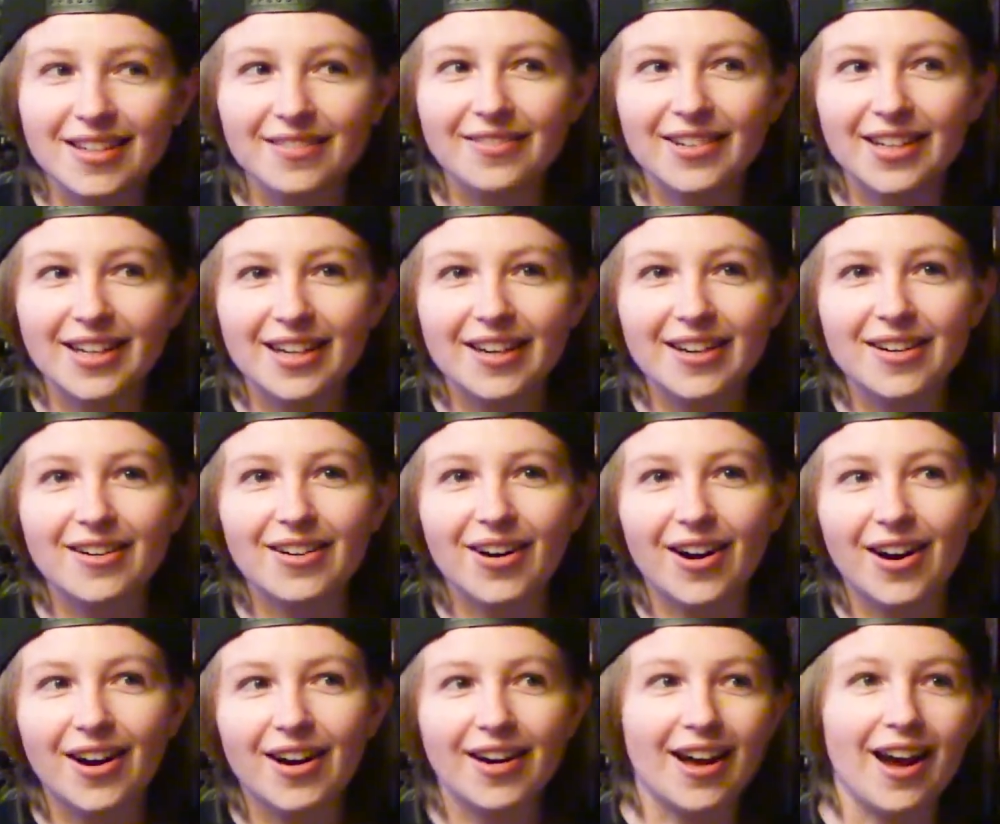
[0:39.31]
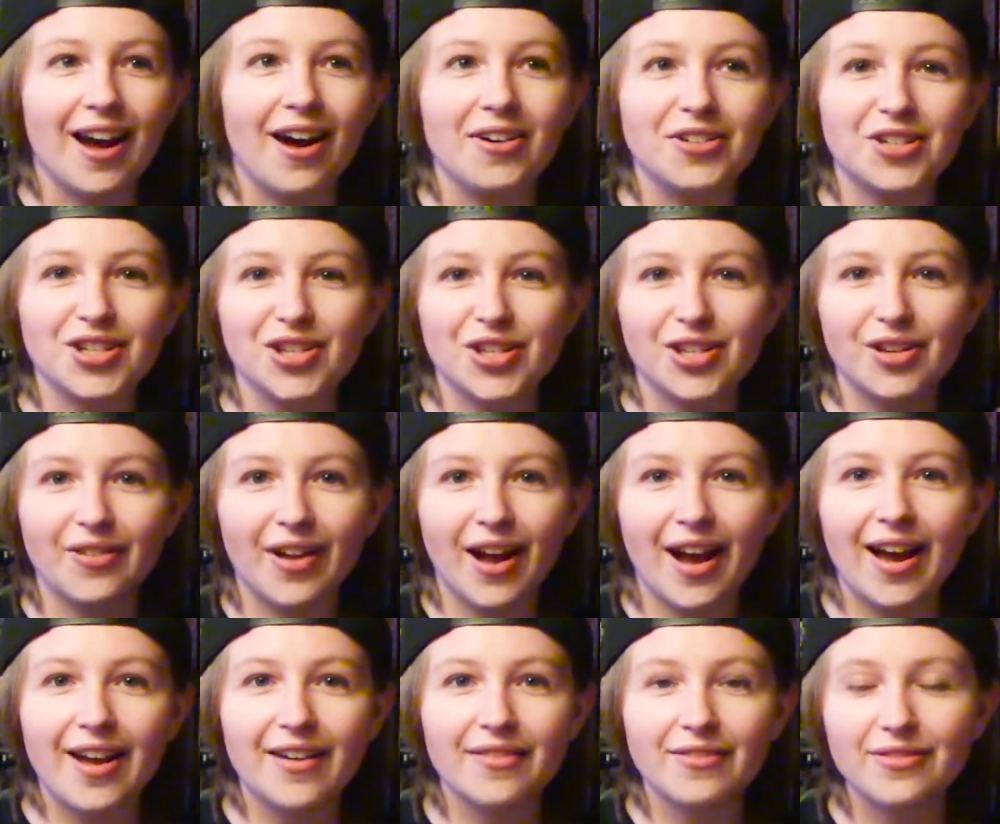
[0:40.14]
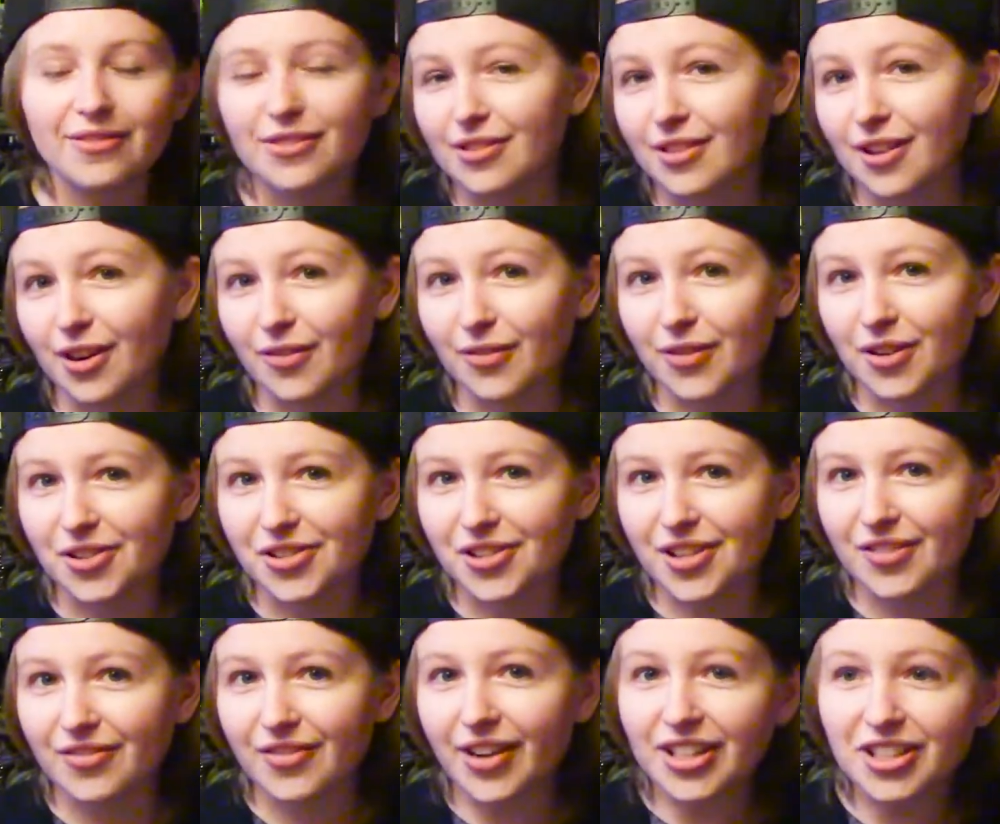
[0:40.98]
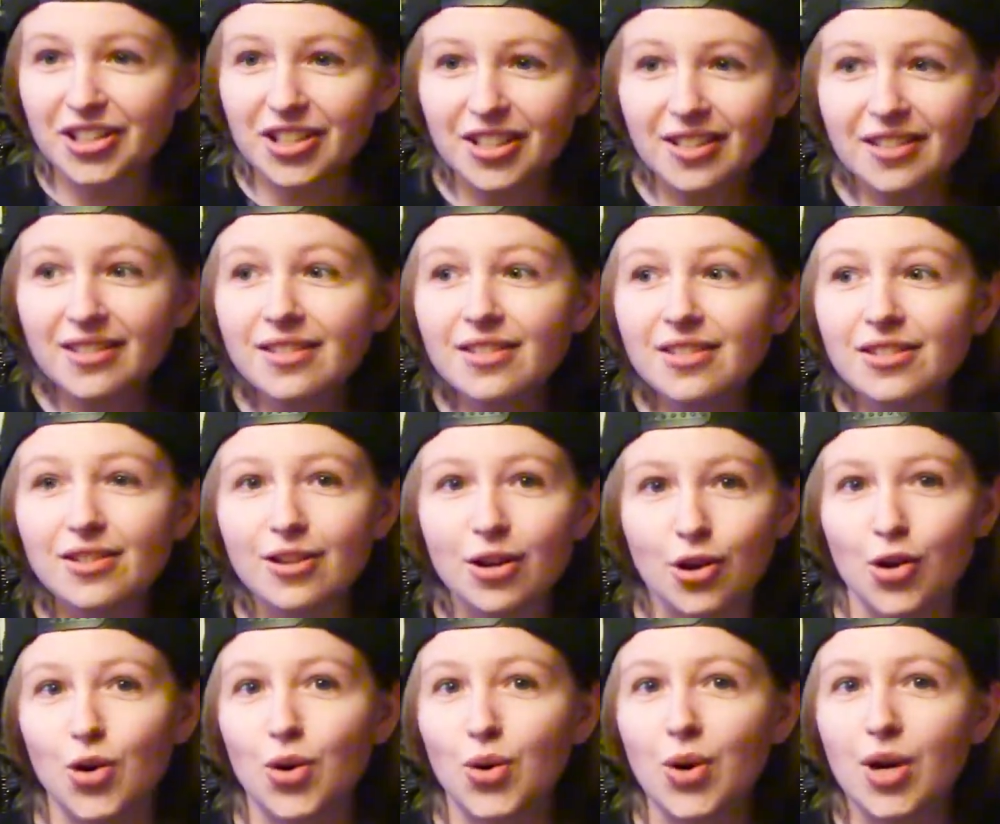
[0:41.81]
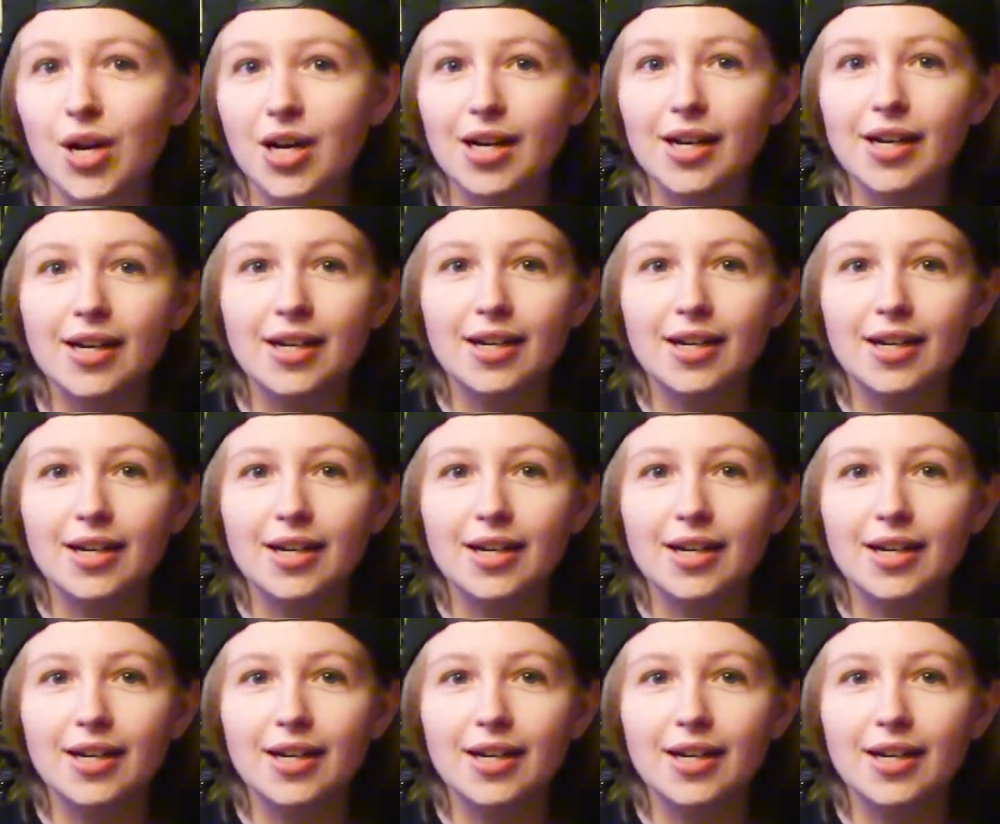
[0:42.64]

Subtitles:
a video on how to survive their first convention, so